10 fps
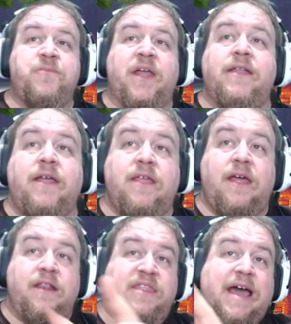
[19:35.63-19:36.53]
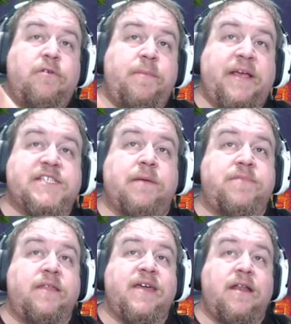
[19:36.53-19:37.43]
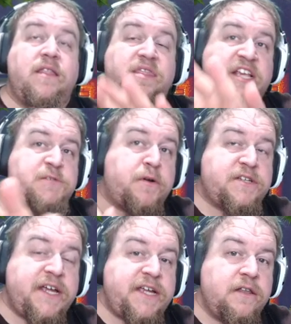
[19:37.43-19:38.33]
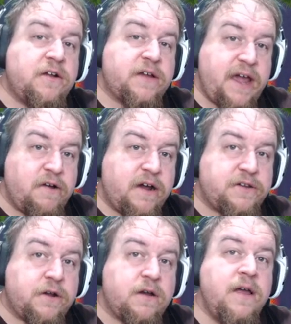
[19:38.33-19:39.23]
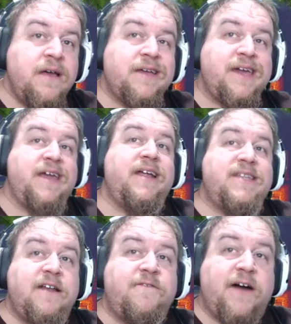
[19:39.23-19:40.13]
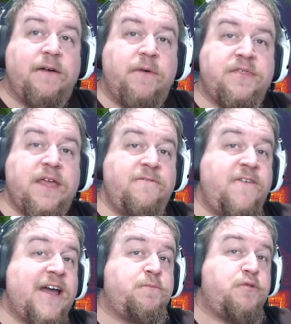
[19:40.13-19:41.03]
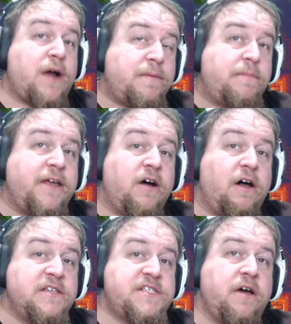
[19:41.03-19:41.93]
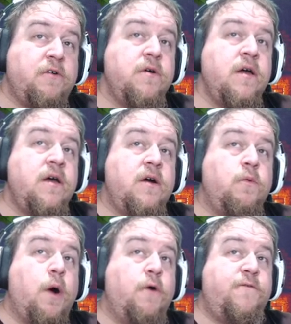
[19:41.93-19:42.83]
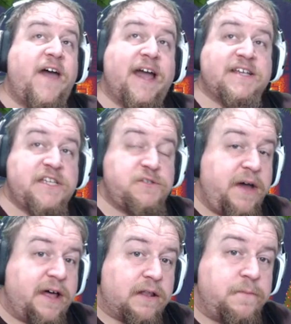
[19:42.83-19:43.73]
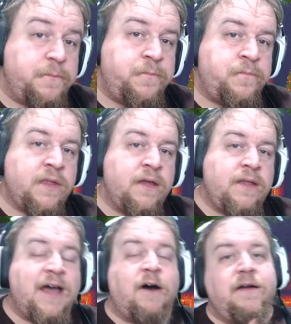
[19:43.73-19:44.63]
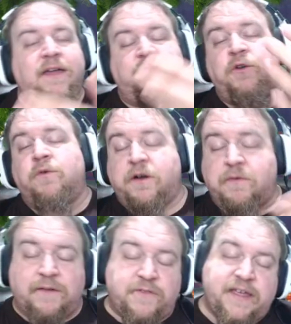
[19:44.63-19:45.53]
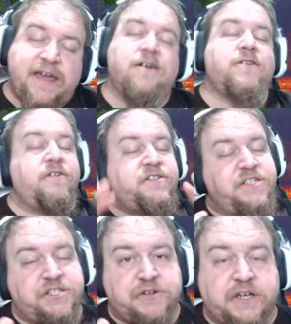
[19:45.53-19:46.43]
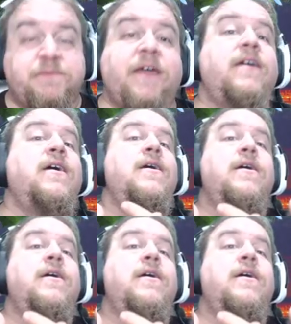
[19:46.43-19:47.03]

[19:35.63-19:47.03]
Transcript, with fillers: And that would be something that this particular character can identify with. In fact, probably also Wofax as well. Now, if you weren't around for the characters, just trust me.